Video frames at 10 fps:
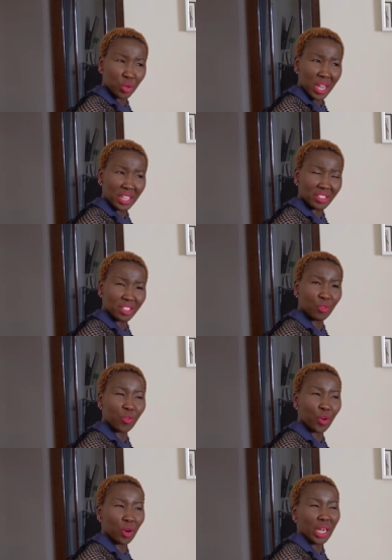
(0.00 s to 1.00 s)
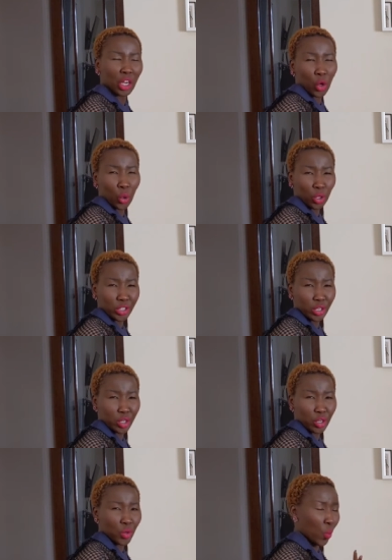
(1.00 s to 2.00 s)
dressed for a
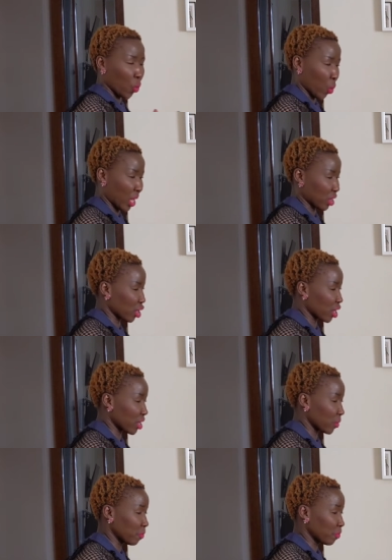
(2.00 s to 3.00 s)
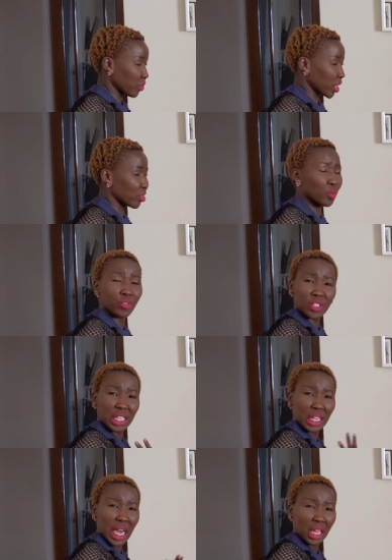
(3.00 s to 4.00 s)
colder weather, because we've
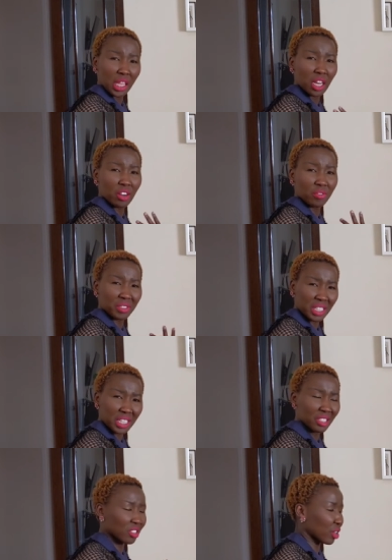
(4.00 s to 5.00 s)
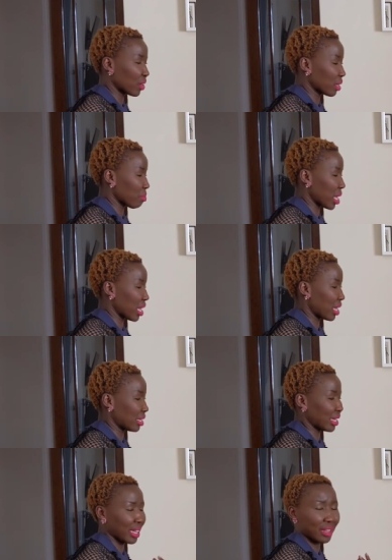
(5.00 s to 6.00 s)
seen a lot of knits on the
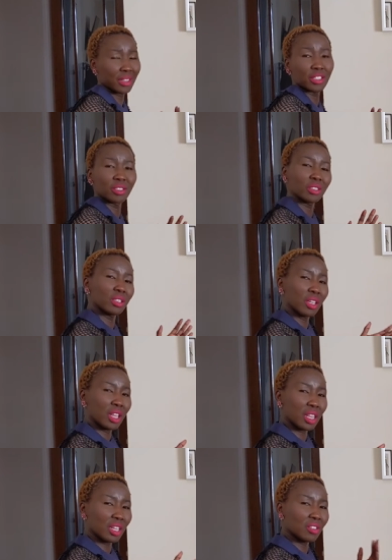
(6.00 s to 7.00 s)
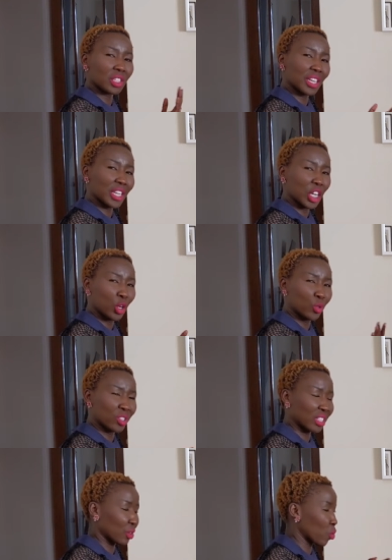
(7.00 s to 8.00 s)
men and things like
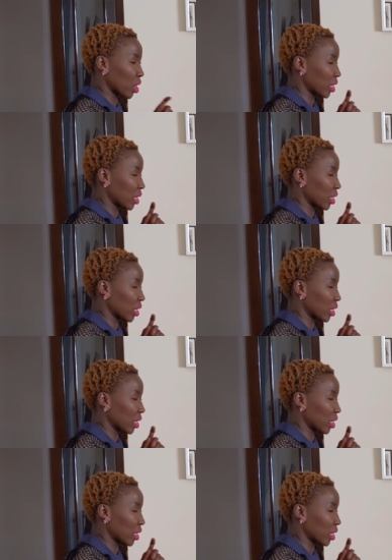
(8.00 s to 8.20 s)
coats and